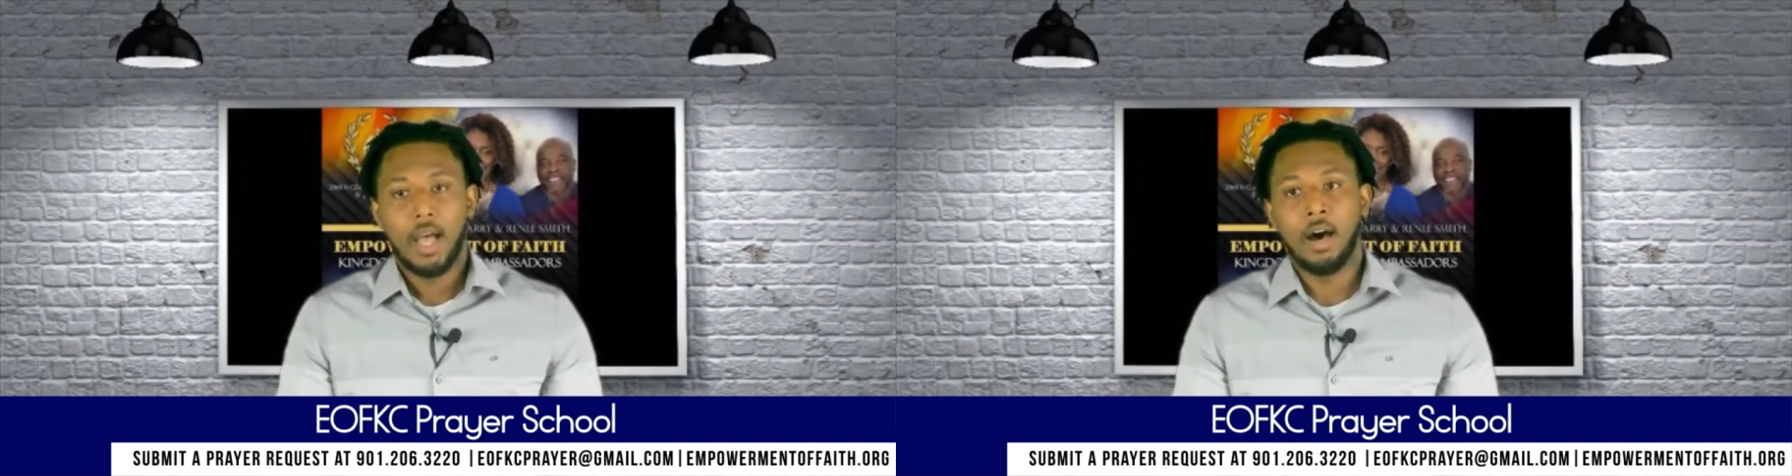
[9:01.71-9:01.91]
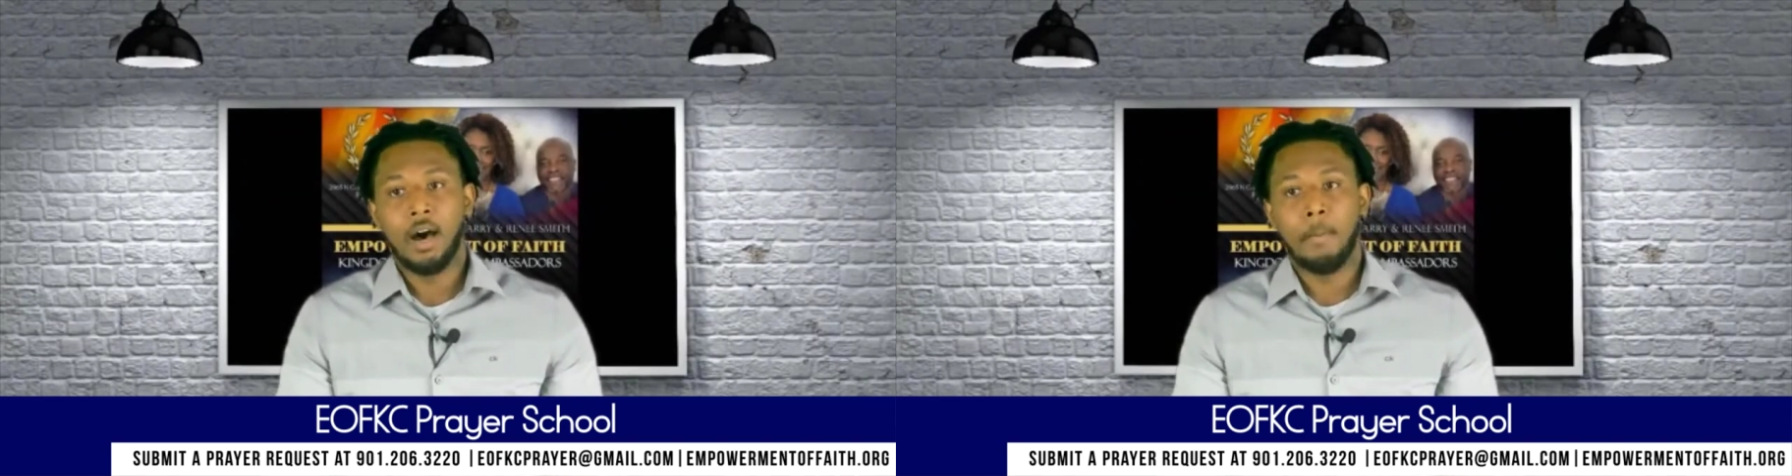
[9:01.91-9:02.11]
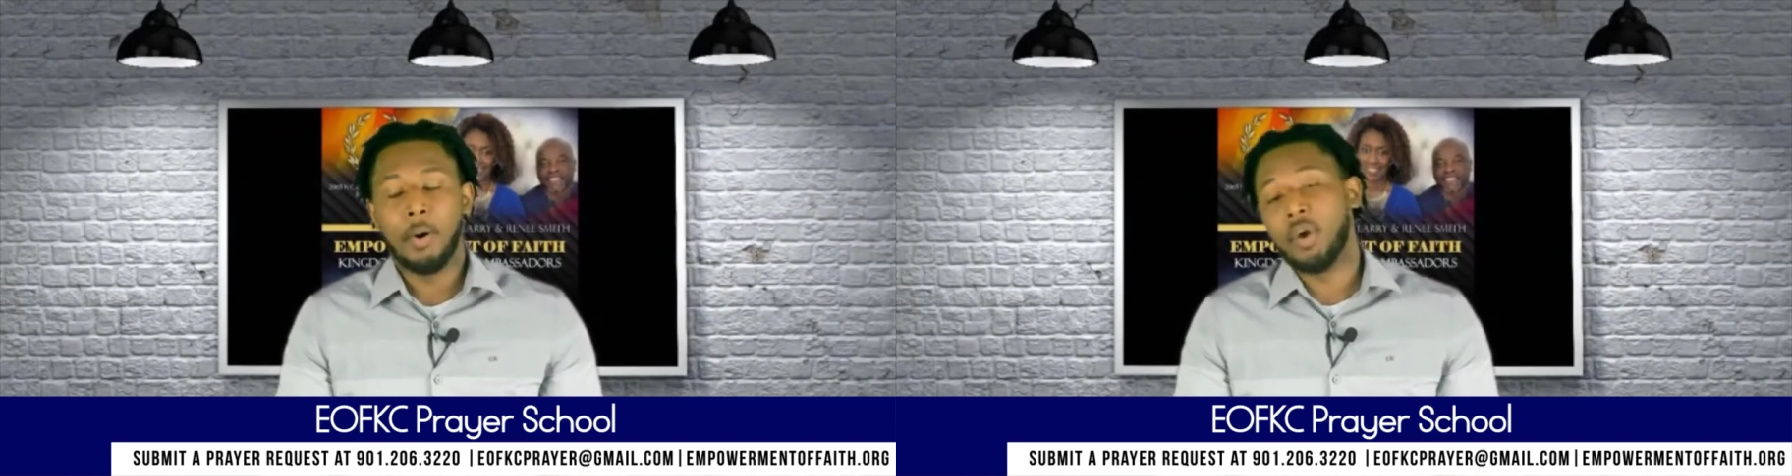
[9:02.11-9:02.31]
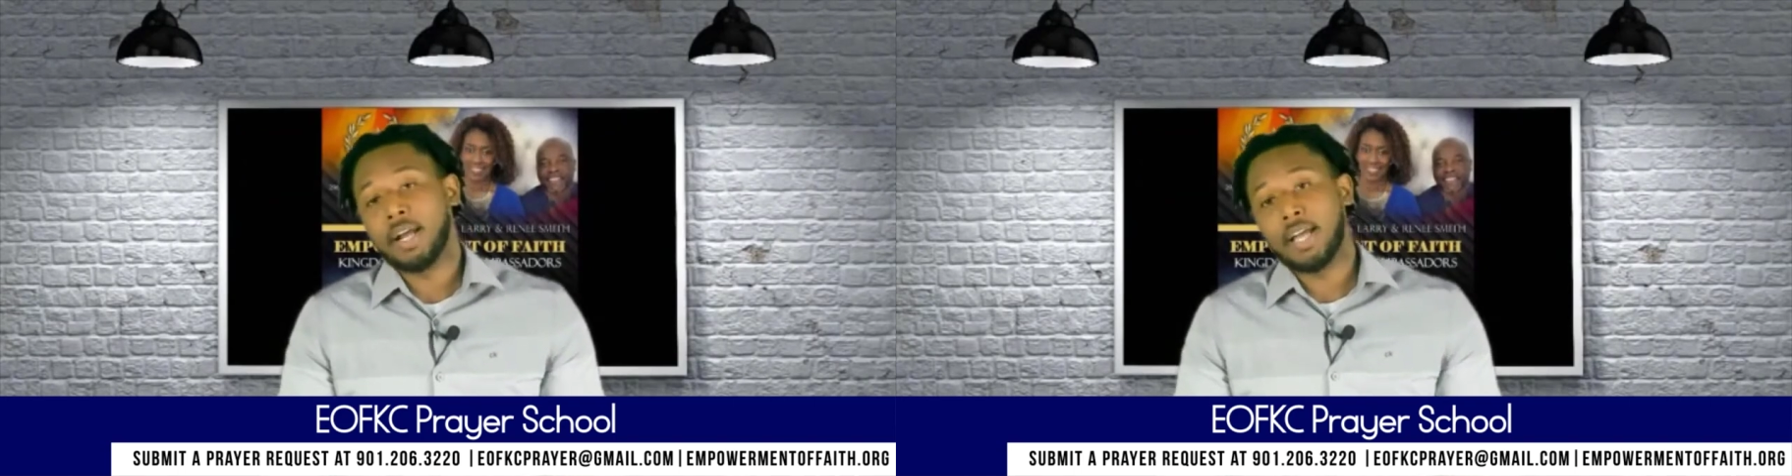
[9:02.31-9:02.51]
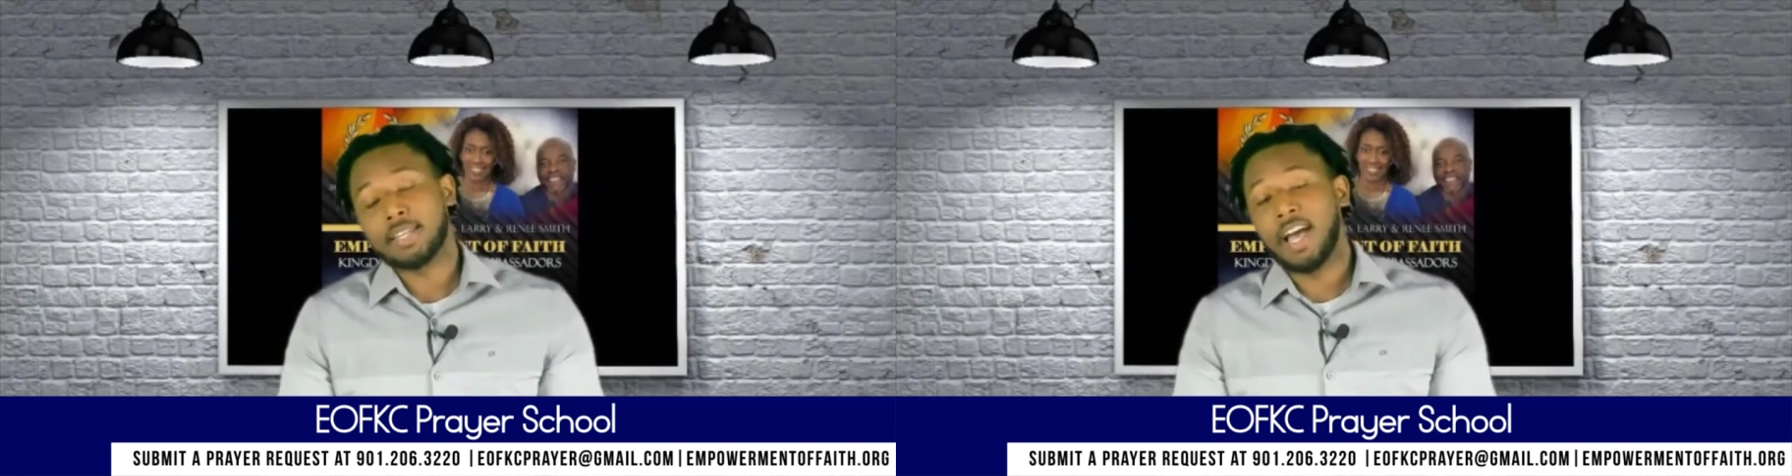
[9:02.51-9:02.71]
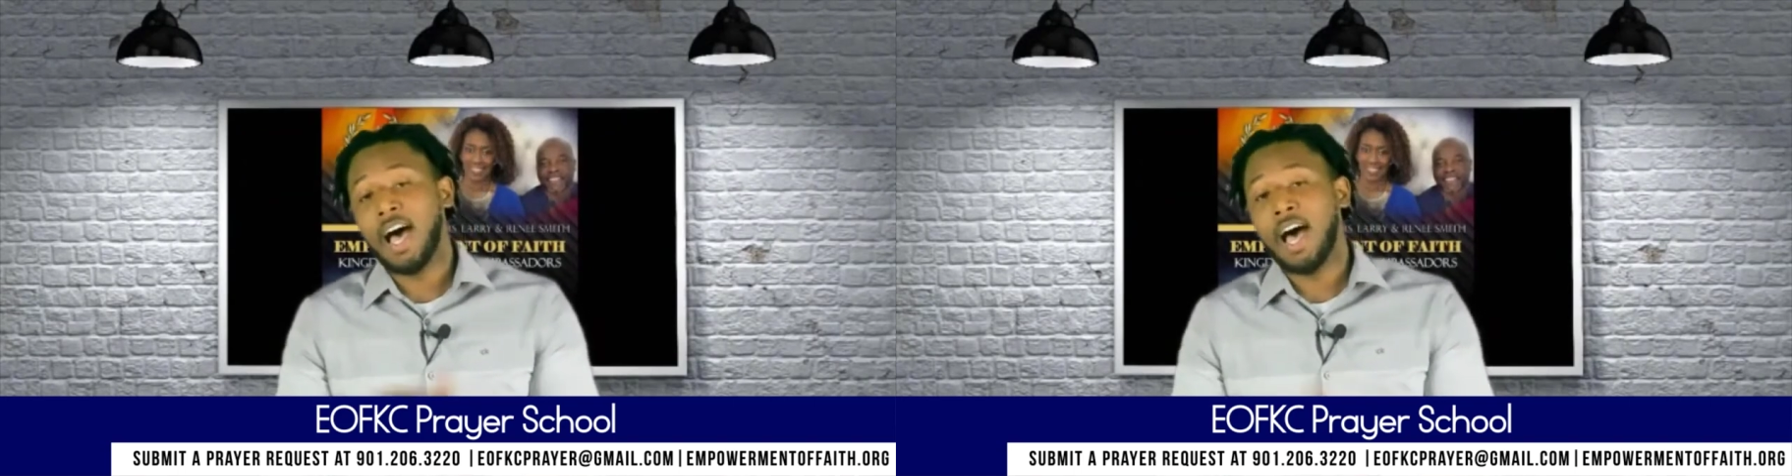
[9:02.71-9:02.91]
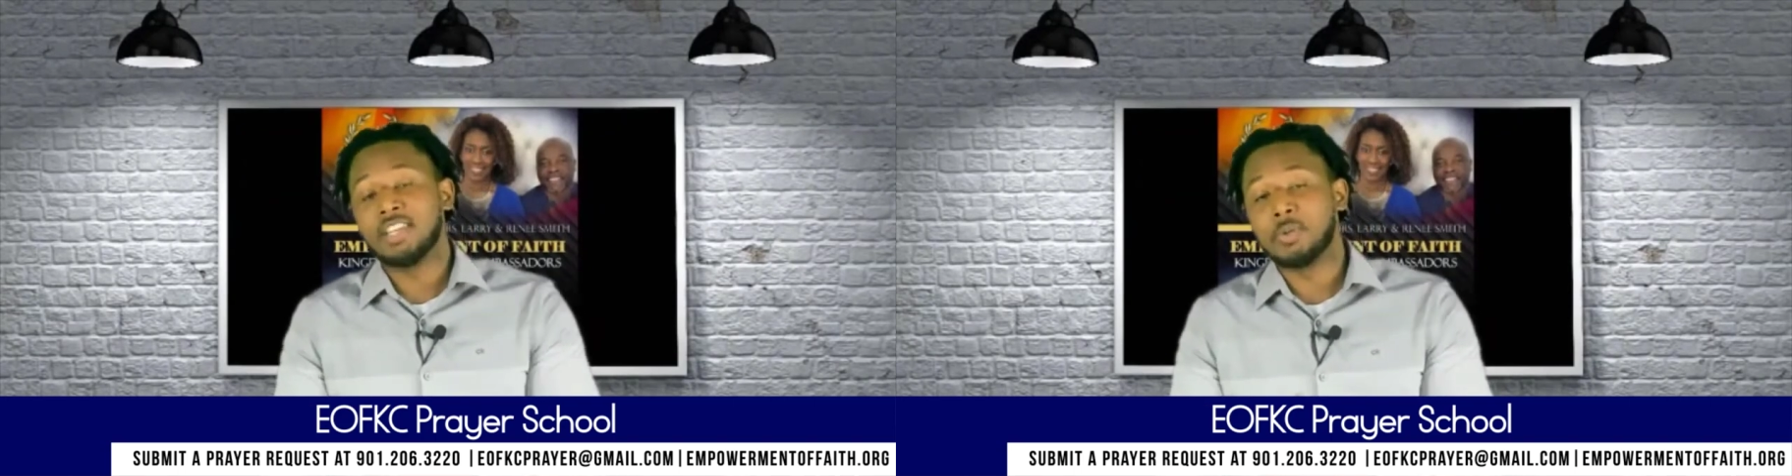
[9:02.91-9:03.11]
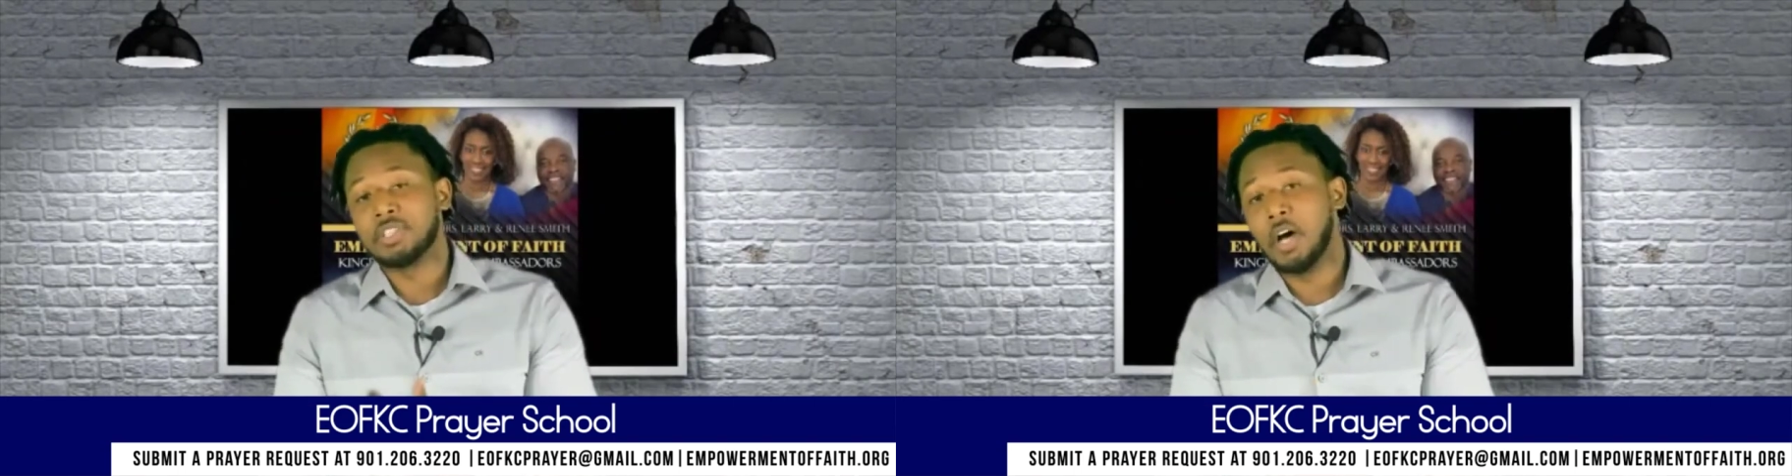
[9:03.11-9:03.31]
um, but when I got to
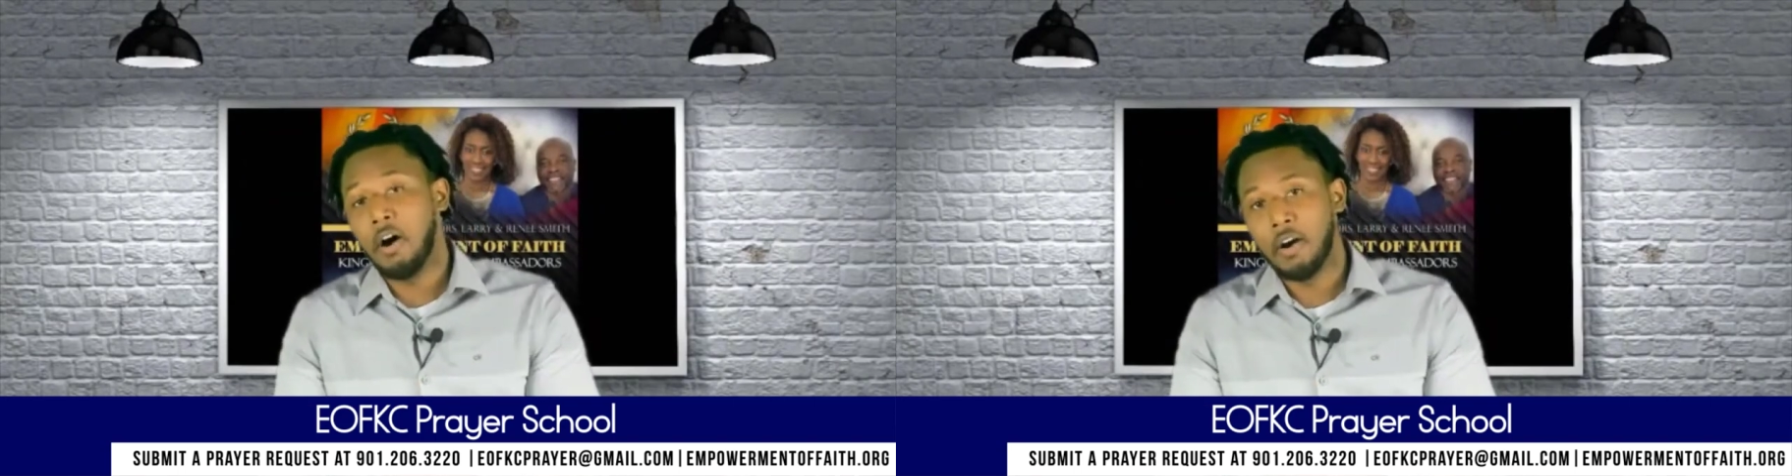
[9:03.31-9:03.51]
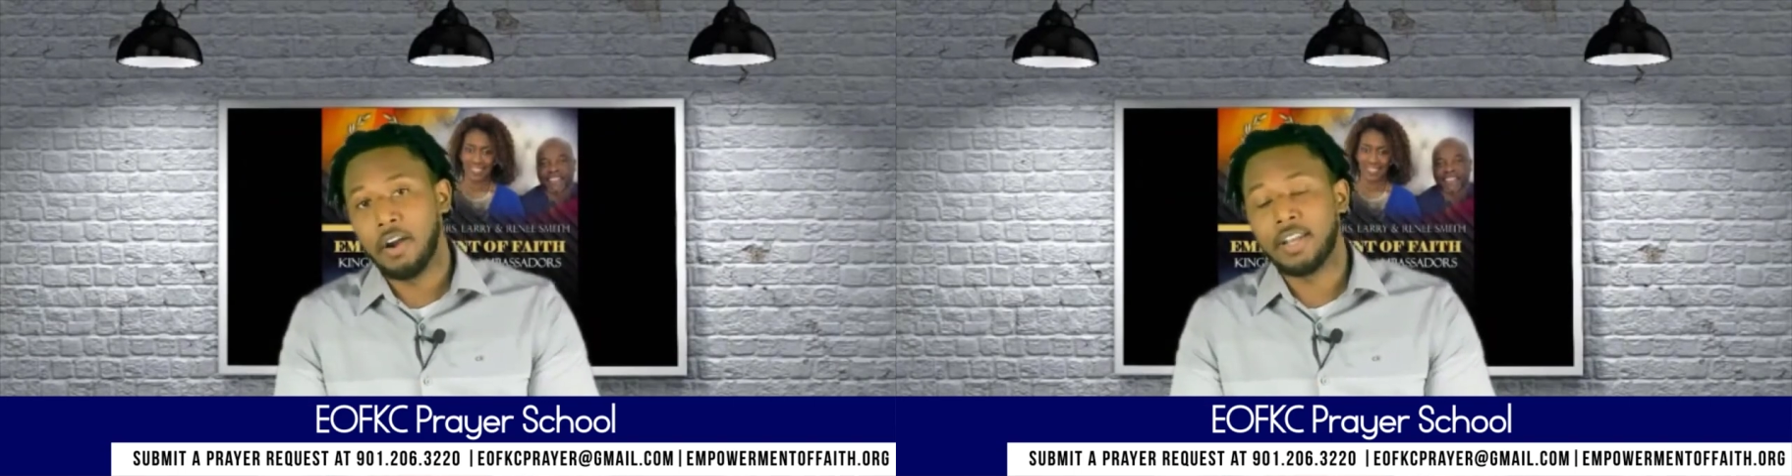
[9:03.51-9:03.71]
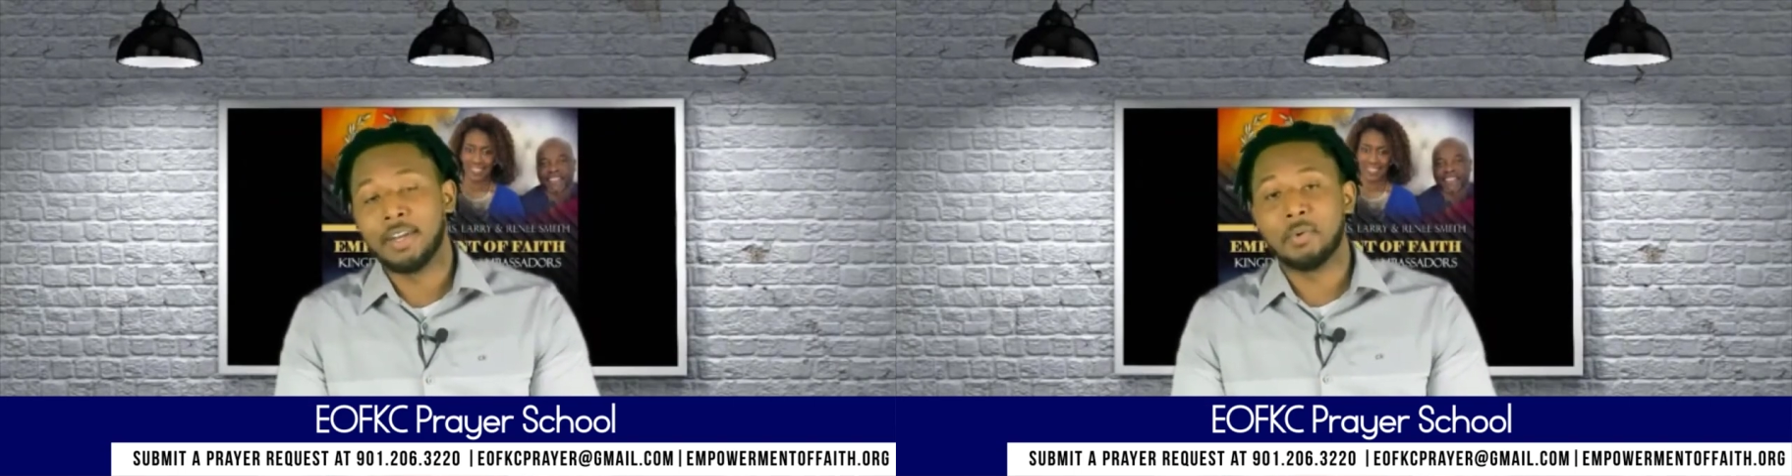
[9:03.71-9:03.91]
college, it was hard, and it